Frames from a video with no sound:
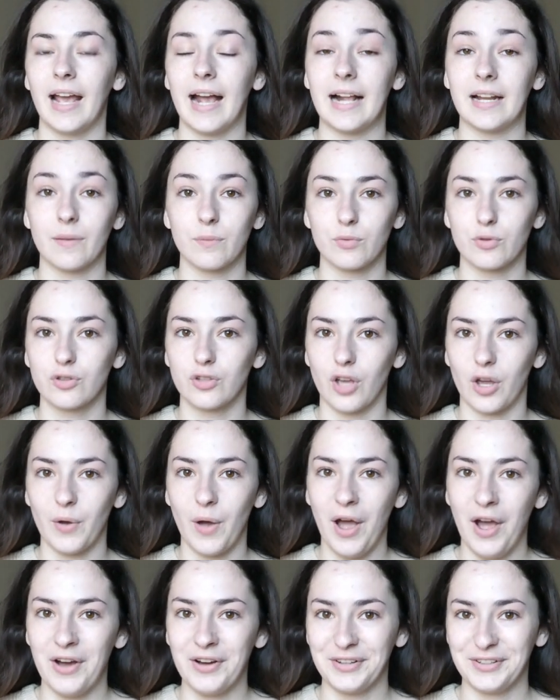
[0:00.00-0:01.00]
I'm so
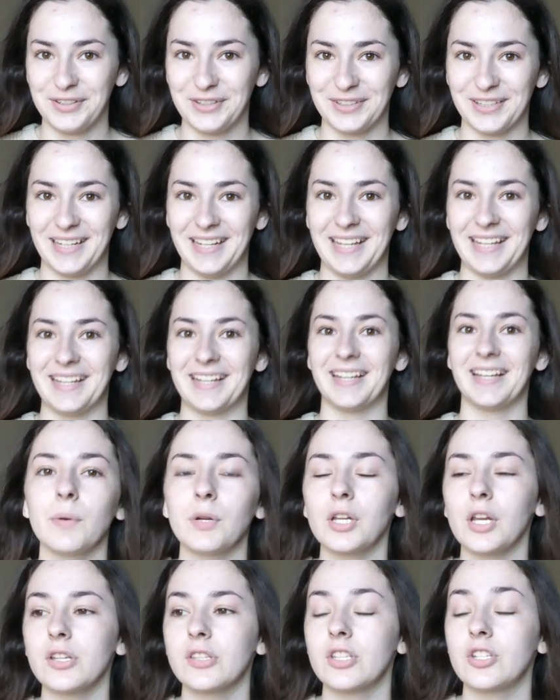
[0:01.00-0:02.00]
hungry. Then I'm
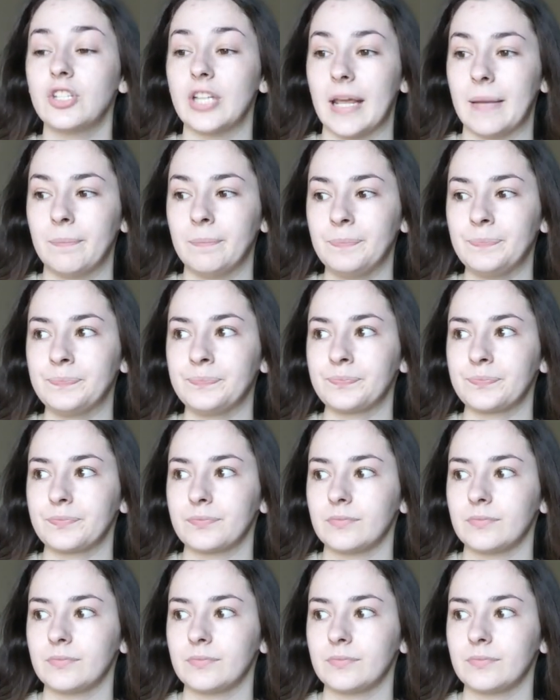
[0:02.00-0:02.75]
gonna go to the gym,